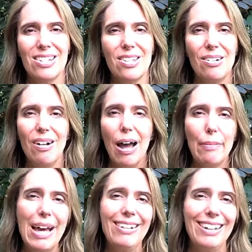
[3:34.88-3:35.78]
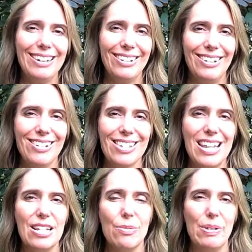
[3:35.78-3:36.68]
So I'm Elle Ingalls.
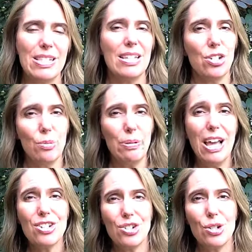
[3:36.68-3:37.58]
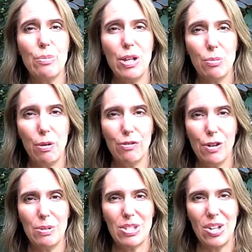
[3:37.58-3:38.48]
It has been such a pleasure to be your
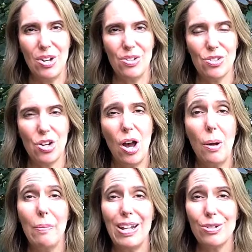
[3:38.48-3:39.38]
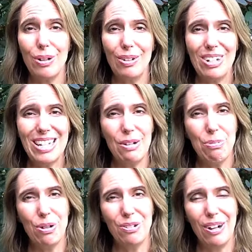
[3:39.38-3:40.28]
performance coach on my 21 day
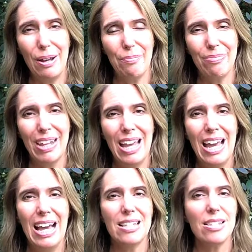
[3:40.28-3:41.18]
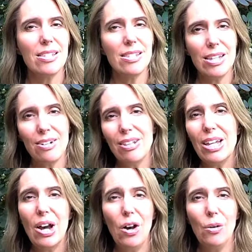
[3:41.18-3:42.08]
program. I
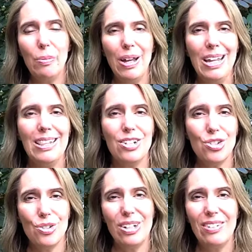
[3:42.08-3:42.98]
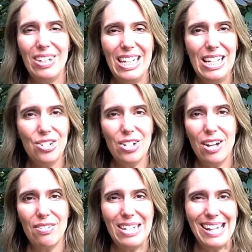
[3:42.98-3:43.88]
sincerely hope that you are living each
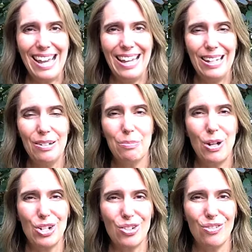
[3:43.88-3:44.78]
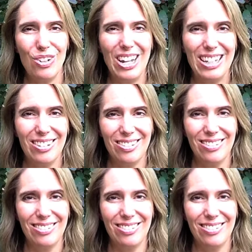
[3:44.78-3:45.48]
and every day pressure free.